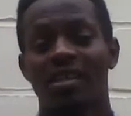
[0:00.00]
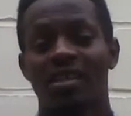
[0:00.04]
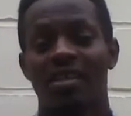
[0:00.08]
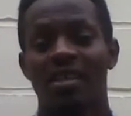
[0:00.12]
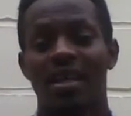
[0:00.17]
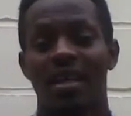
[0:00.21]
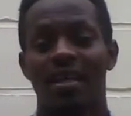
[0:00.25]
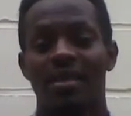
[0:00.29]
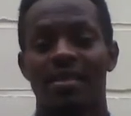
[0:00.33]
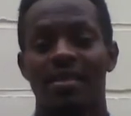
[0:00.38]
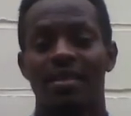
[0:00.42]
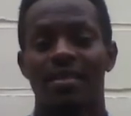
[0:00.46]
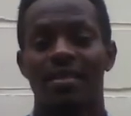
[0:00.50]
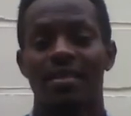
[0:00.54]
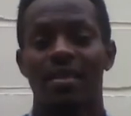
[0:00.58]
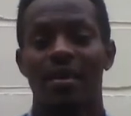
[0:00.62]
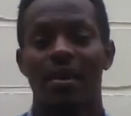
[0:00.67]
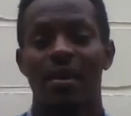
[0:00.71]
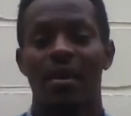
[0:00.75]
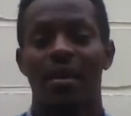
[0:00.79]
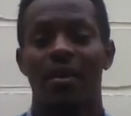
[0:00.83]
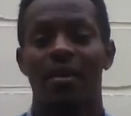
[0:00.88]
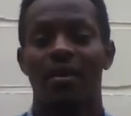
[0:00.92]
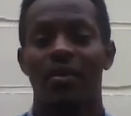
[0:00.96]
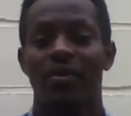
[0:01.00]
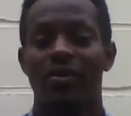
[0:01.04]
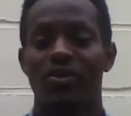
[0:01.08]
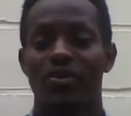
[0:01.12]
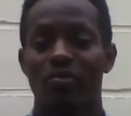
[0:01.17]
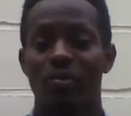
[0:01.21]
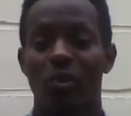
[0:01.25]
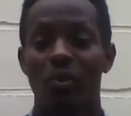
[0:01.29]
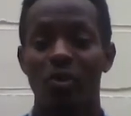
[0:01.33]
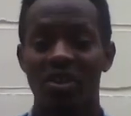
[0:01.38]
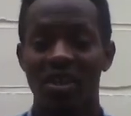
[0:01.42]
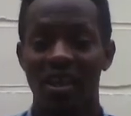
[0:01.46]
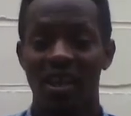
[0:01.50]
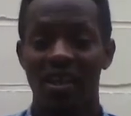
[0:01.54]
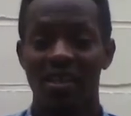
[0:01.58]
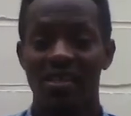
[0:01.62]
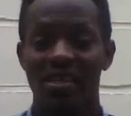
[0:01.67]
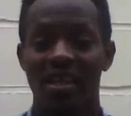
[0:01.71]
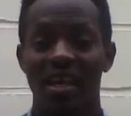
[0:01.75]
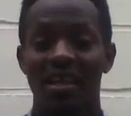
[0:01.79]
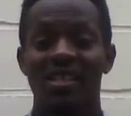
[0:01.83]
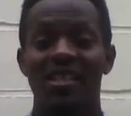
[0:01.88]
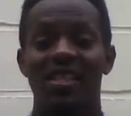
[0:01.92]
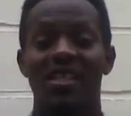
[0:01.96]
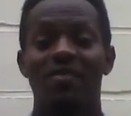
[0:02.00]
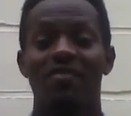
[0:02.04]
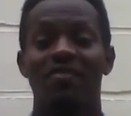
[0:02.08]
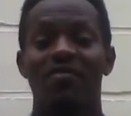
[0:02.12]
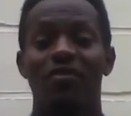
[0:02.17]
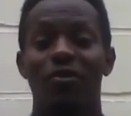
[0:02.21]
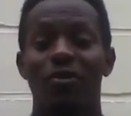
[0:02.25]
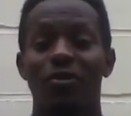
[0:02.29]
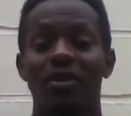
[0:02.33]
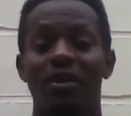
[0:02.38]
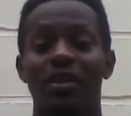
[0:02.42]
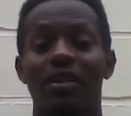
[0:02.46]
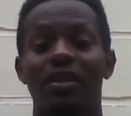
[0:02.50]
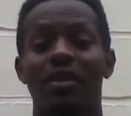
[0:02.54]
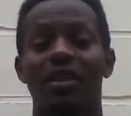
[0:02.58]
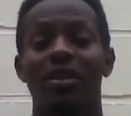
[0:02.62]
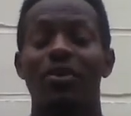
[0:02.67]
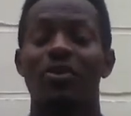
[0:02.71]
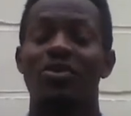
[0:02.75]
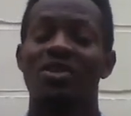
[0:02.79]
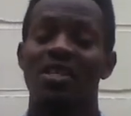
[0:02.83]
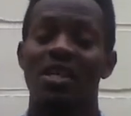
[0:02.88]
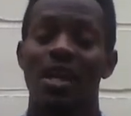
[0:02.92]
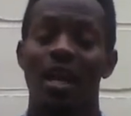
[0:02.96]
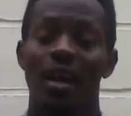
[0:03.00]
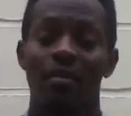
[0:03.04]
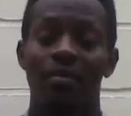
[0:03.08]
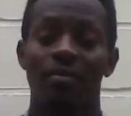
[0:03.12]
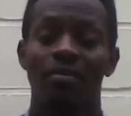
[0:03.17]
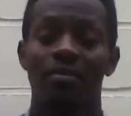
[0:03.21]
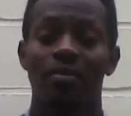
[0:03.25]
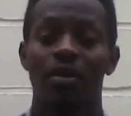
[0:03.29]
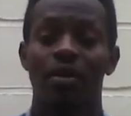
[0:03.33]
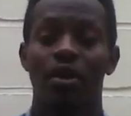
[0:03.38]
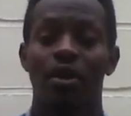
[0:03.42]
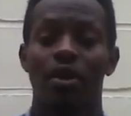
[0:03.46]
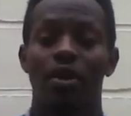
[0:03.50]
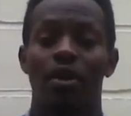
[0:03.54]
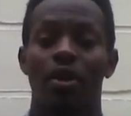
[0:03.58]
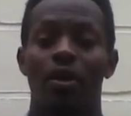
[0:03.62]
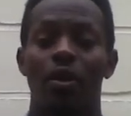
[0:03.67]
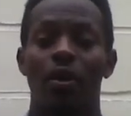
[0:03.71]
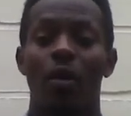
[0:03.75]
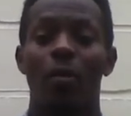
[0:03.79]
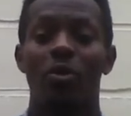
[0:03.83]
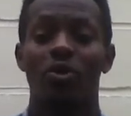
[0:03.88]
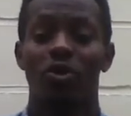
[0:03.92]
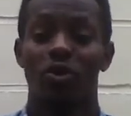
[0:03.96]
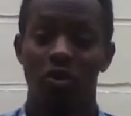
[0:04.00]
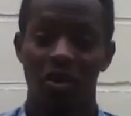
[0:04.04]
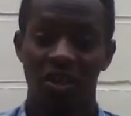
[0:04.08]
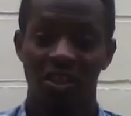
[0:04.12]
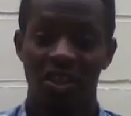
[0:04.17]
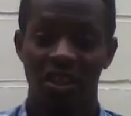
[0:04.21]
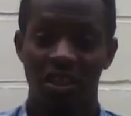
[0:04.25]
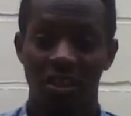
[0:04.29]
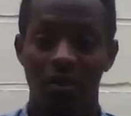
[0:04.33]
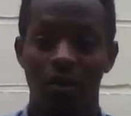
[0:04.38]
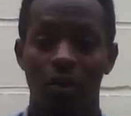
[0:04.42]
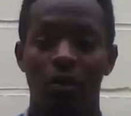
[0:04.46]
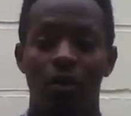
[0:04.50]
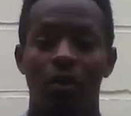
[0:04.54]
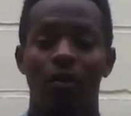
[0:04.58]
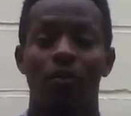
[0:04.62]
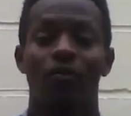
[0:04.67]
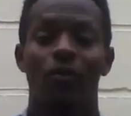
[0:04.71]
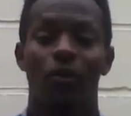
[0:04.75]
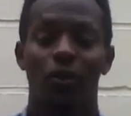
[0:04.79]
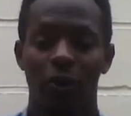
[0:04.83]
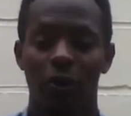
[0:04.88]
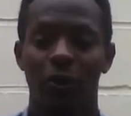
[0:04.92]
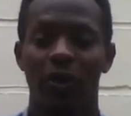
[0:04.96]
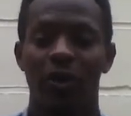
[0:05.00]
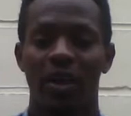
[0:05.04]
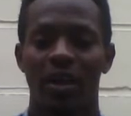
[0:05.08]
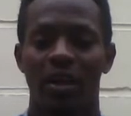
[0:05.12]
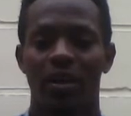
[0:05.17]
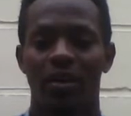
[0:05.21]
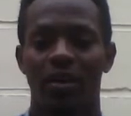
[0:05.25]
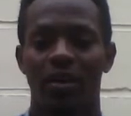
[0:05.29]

that the subordinate gets very little time or opportunity for learning.